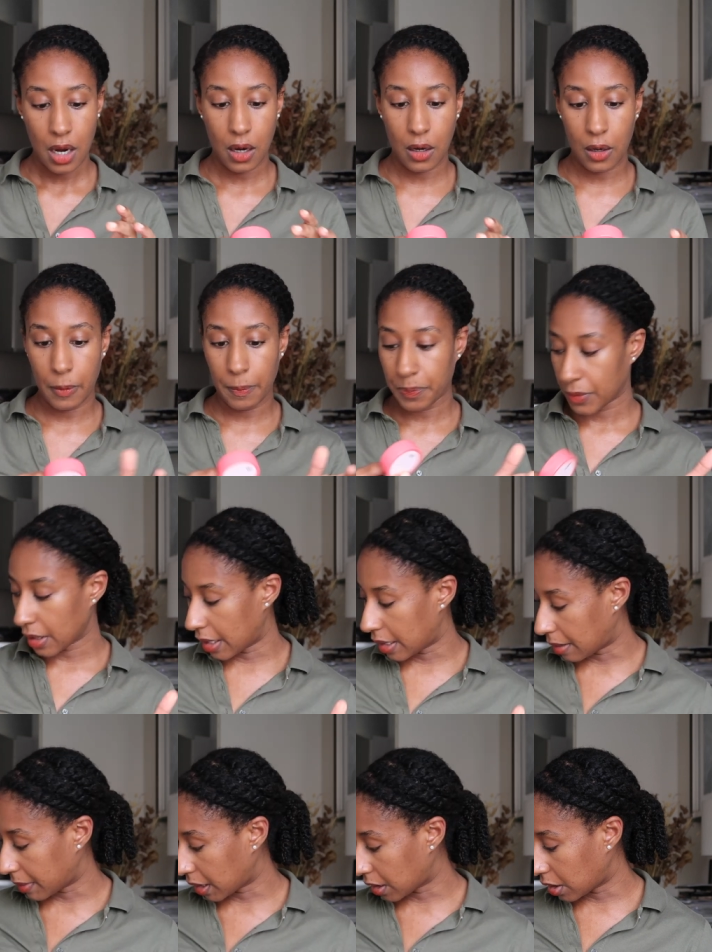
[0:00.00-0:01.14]
and
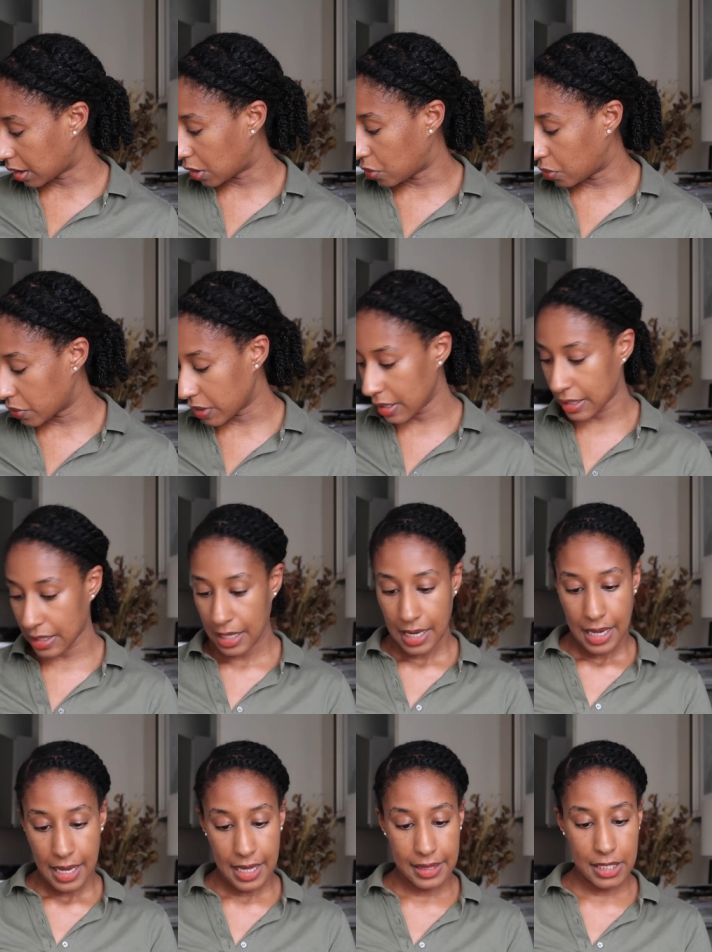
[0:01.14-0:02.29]
I'm not gonna use it.
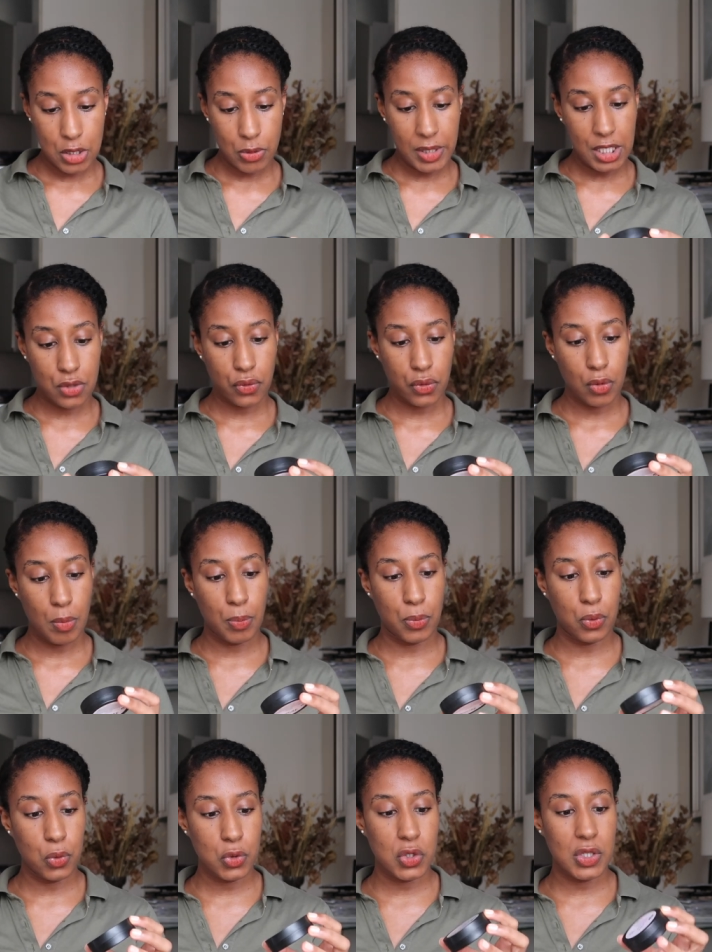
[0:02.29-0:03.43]
And this one is from
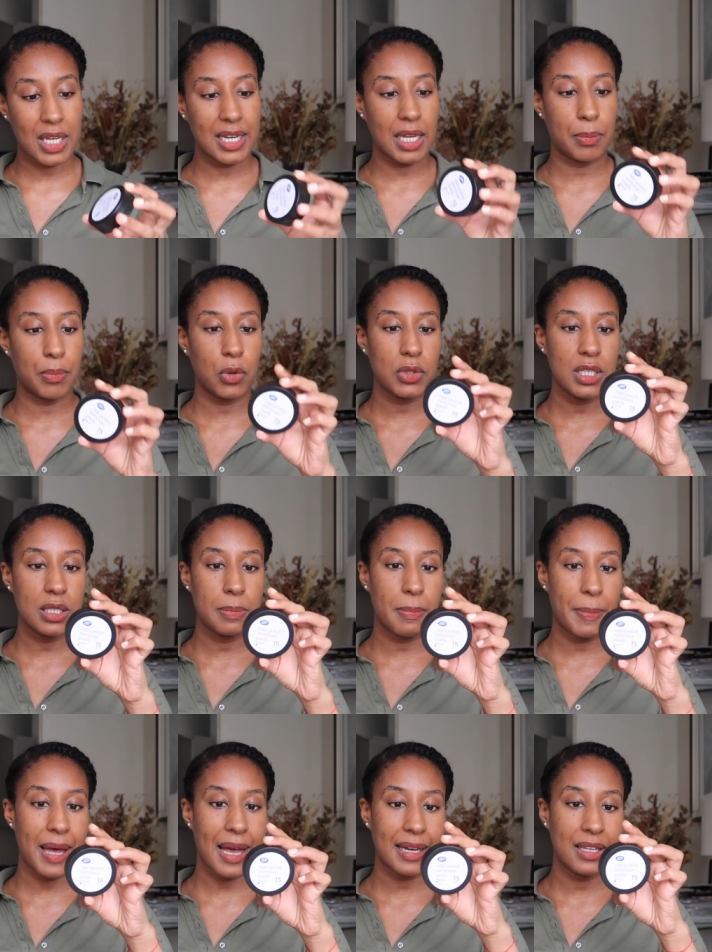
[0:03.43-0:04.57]
Boots, and I bought it
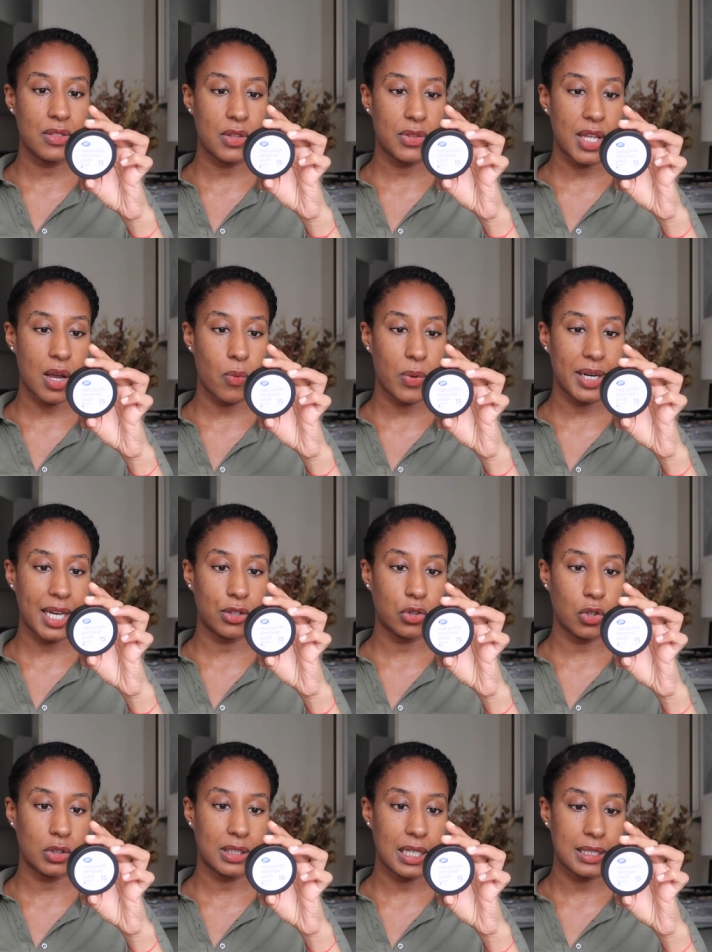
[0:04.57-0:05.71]
back in the day when I
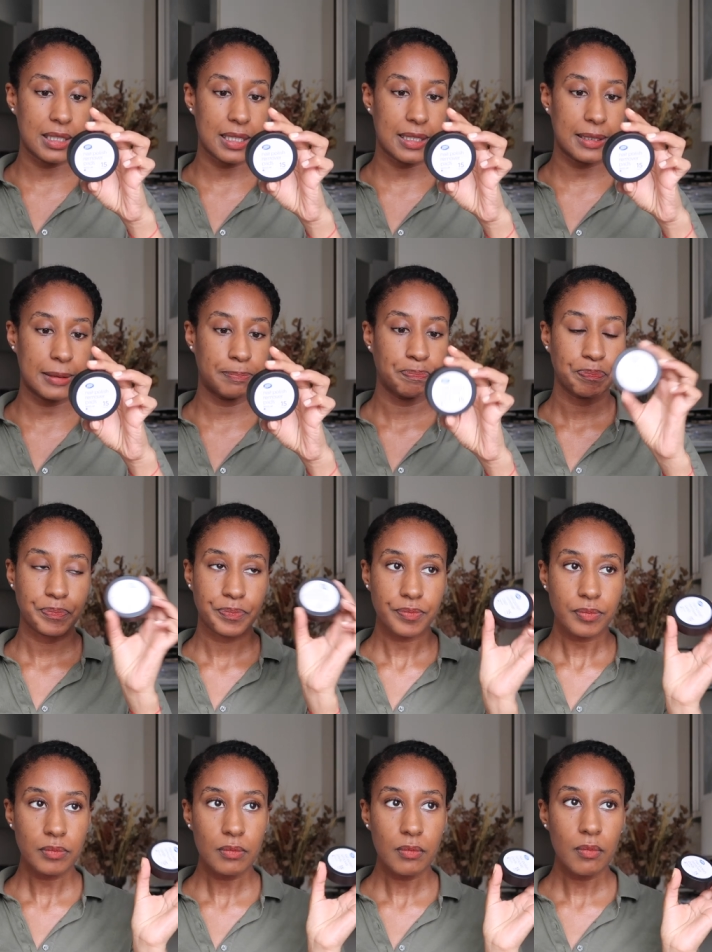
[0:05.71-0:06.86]
thought that,
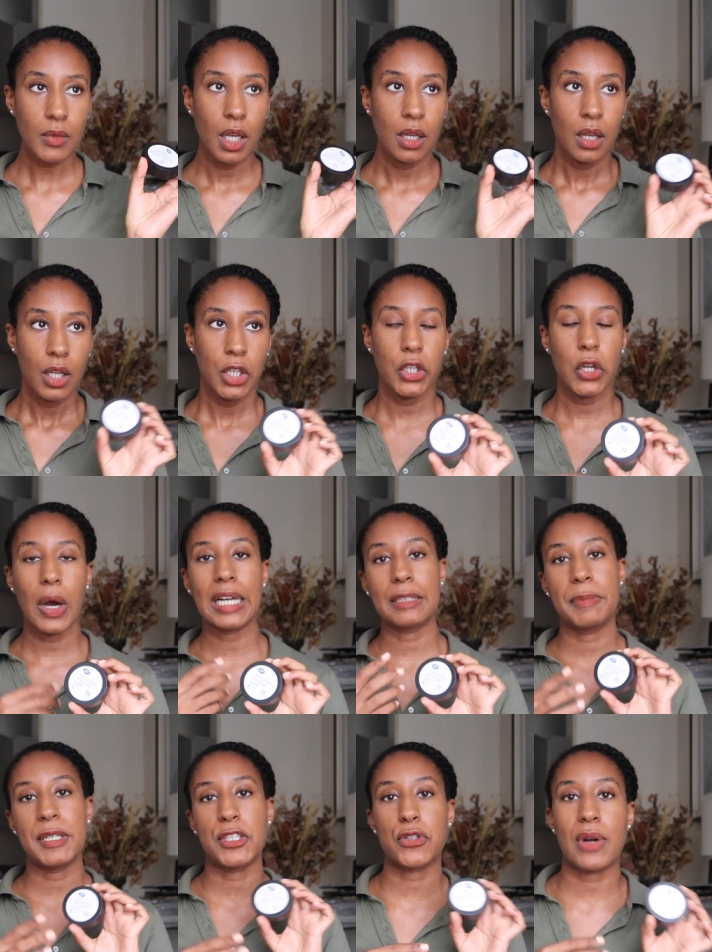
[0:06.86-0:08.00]
you know, I'd
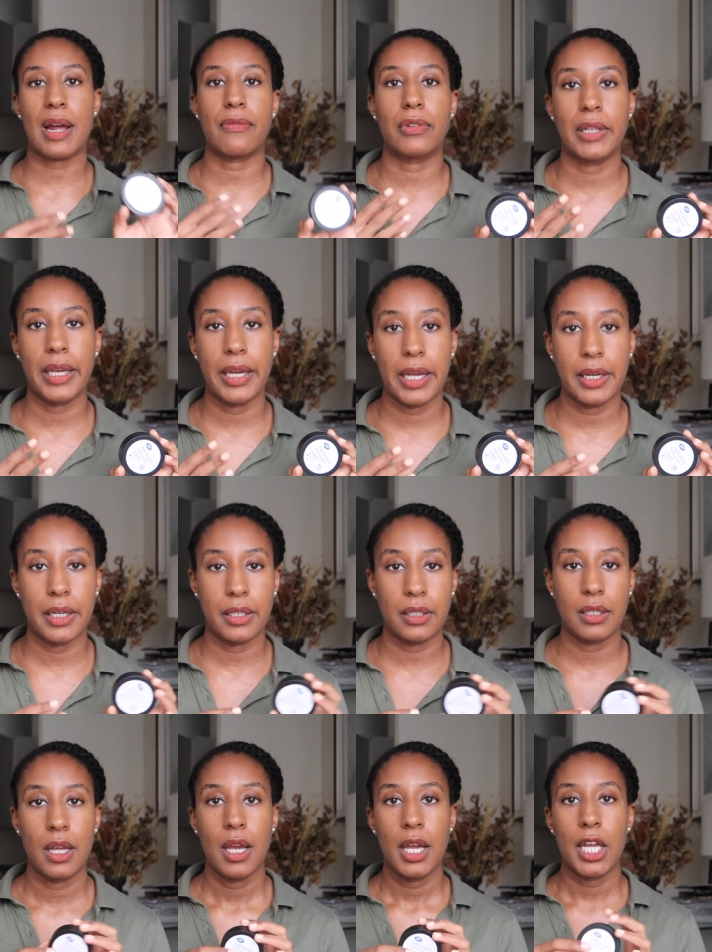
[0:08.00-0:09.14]
be traveling
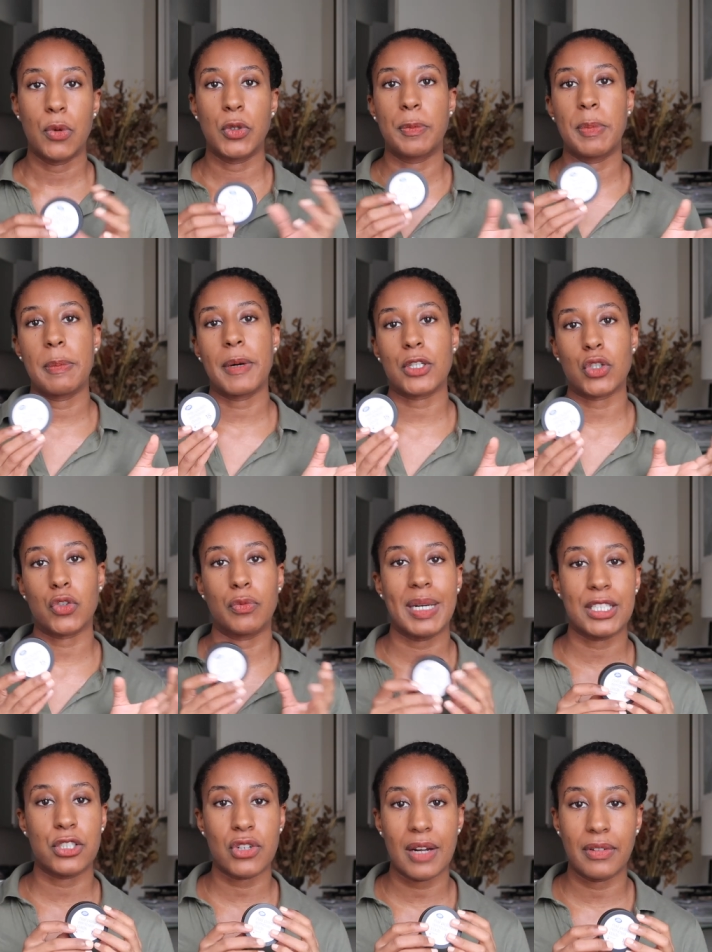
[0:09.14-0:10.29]
and it would be part of my
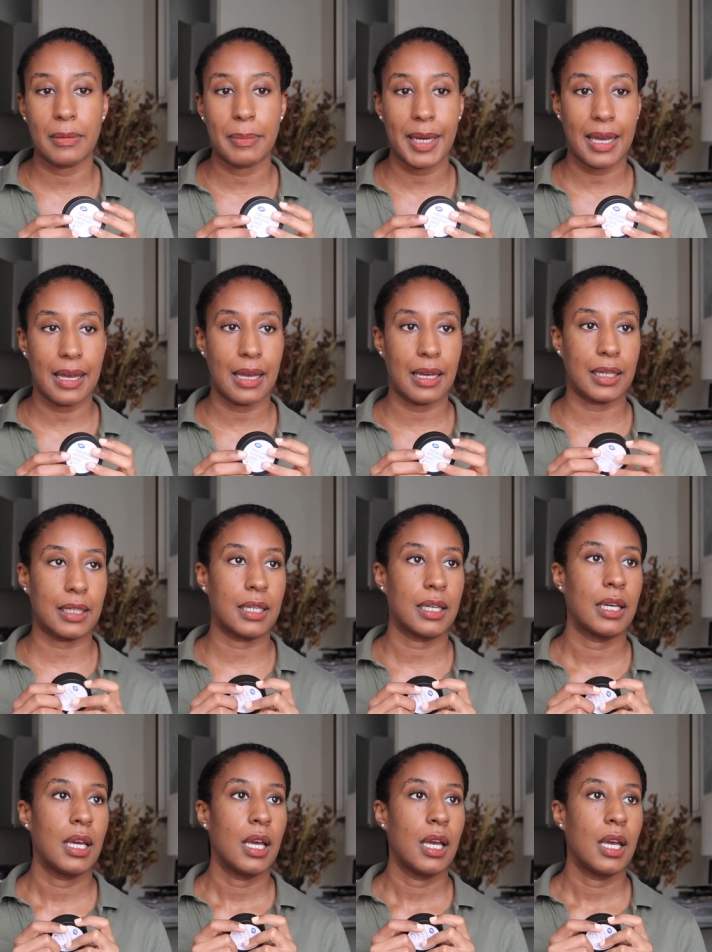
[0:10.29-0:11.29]
travel bag.